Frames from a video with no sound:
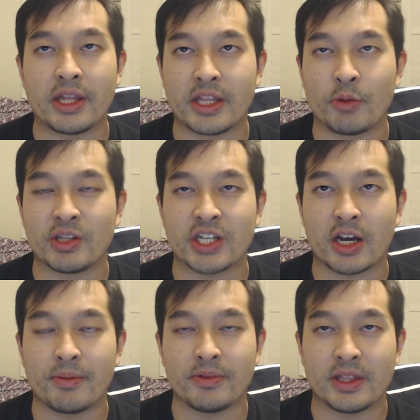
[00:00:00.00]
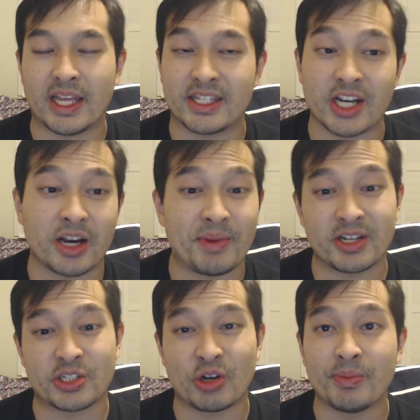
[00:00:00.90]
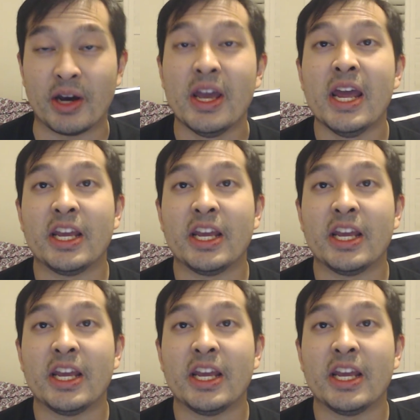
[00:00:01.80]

And then they talk about a story about